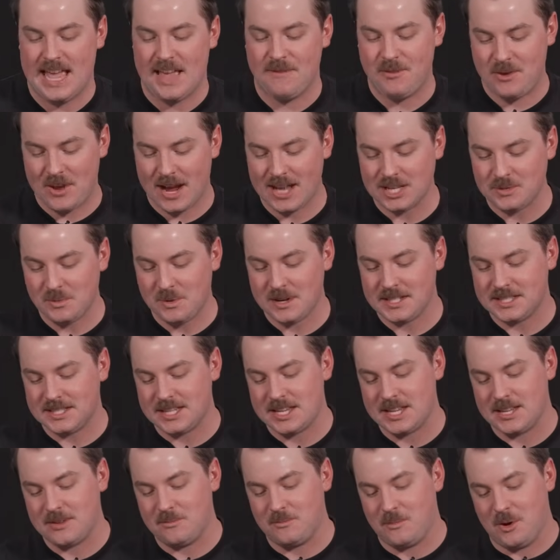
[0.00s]
If you guys want to
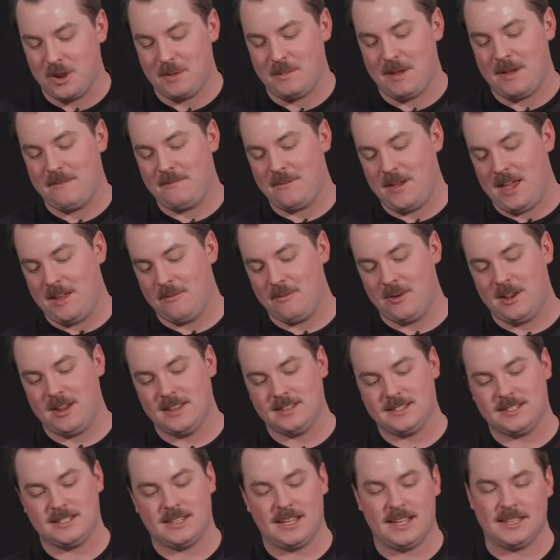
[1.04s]
see one of my
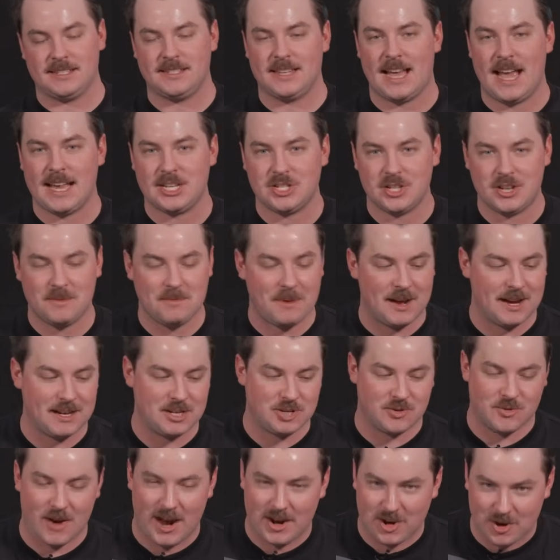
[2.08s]
favorites, it's actually my
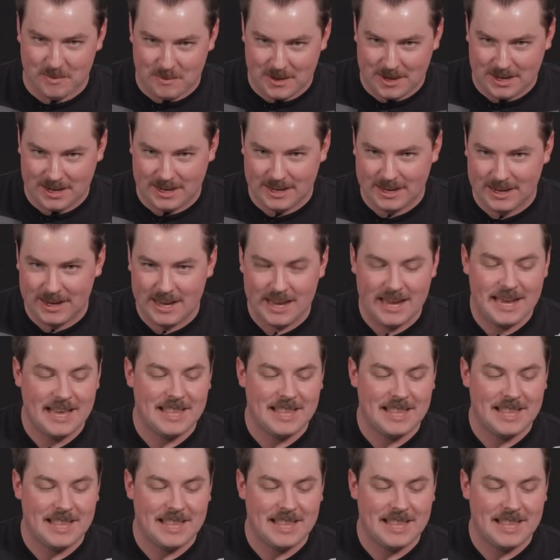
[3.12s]
Drider mini.